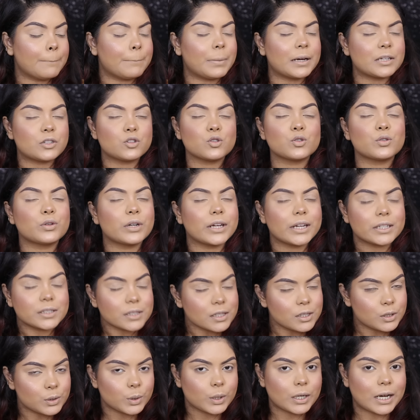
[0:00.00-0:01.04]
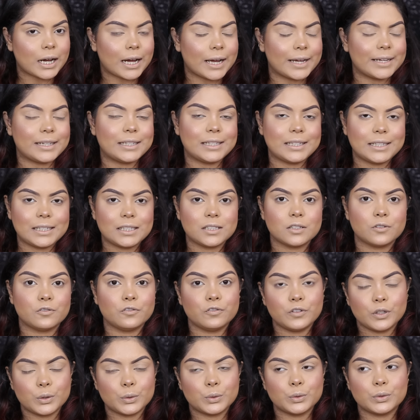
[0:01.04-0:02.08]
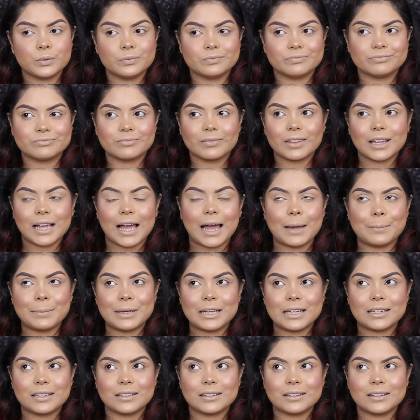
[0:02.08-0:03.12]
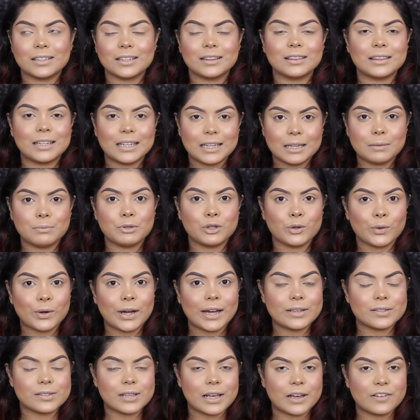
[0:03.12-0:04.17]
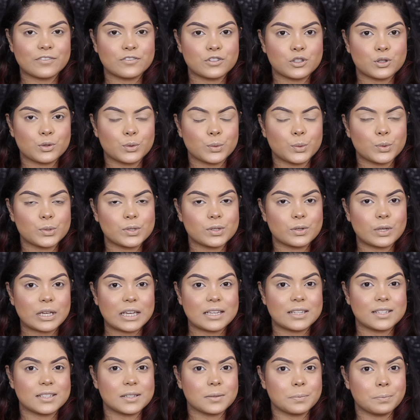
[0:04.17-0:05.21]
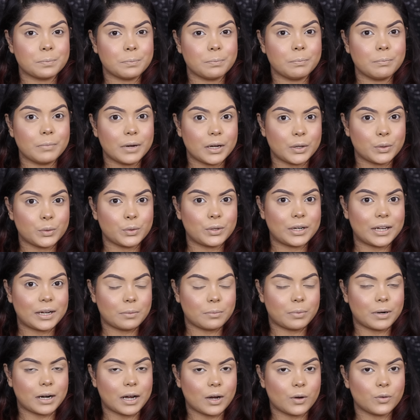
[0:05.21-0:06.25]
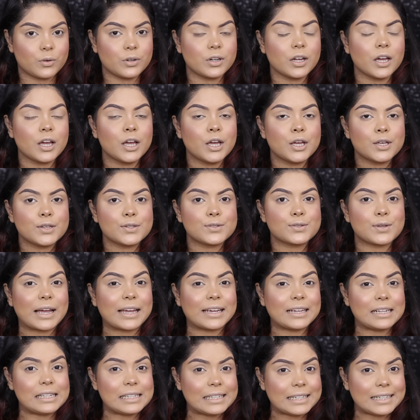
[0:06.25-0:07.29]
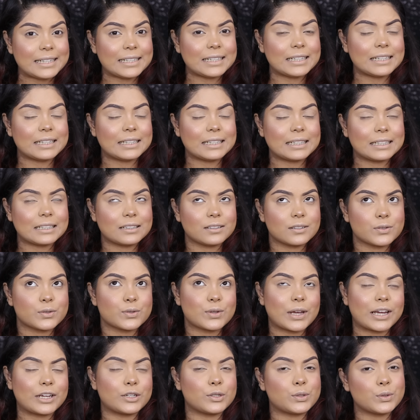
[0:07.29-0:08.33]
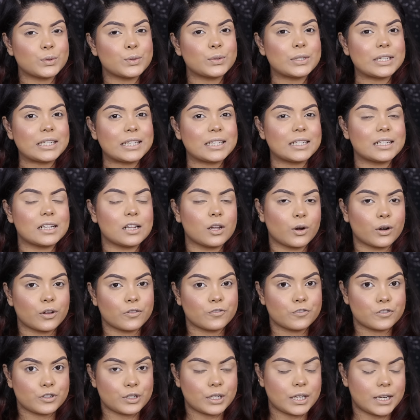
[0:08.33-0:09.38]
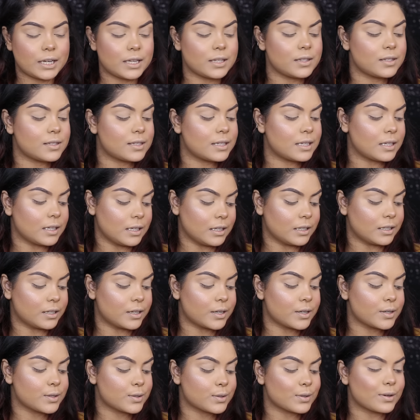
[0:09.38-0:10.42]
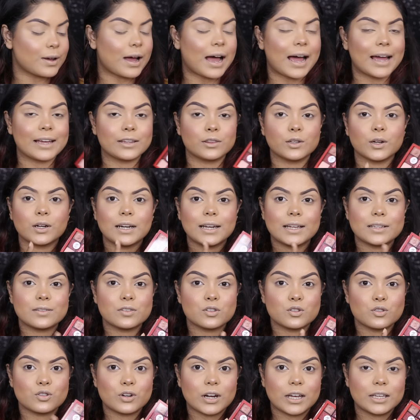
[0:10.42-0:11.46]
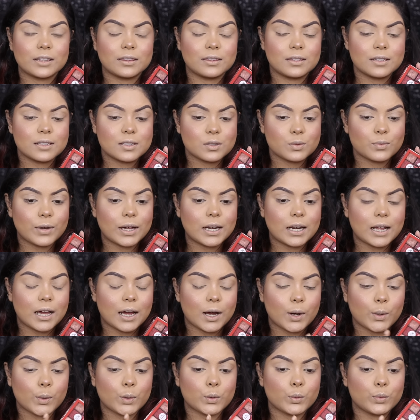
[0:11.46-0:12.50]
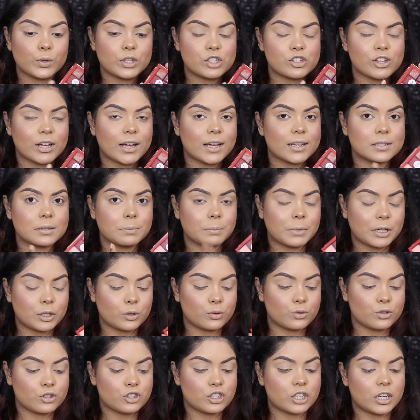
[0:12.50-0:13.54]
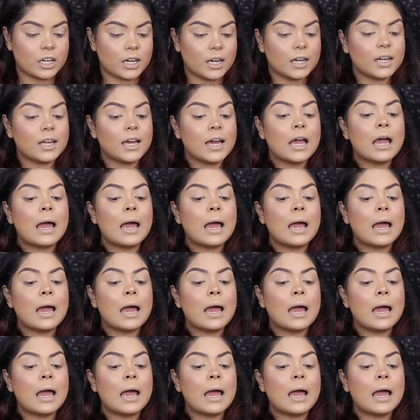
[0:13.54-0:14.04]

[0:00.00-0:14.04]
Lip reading: but to create a look I need few, I mean the theme you guys have chose is maroon and brown, so I do need a lot of shades here. So I thought let's try this one out, which has maroon shade.